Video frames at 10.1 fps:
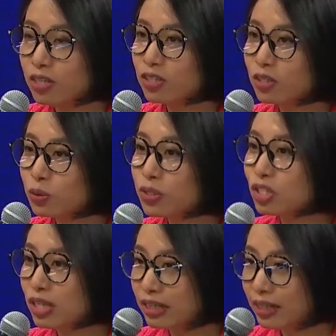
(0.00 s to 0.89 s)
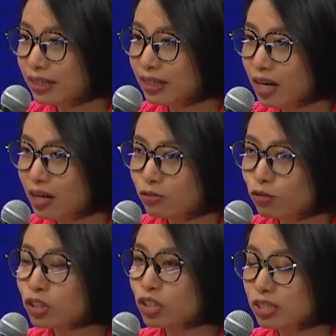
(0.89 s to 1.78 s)
U.S.-China
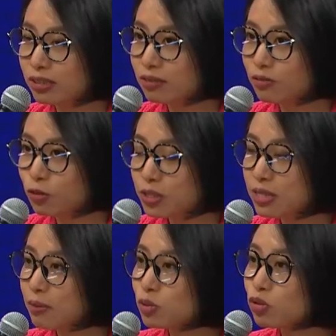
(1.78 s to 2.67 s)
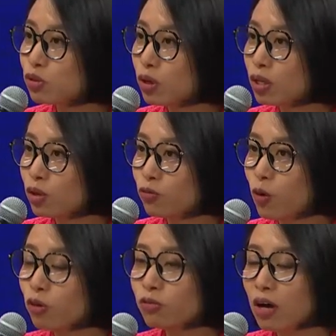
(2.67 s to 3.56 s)
friction forced them to do a lot
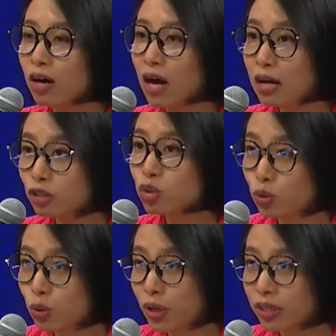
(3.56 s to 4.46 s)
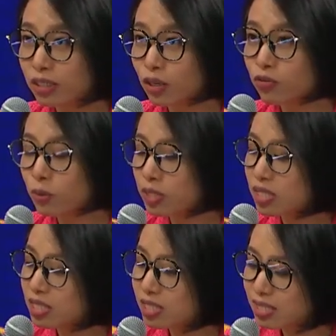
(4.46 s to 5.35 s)
of onshoring of their business.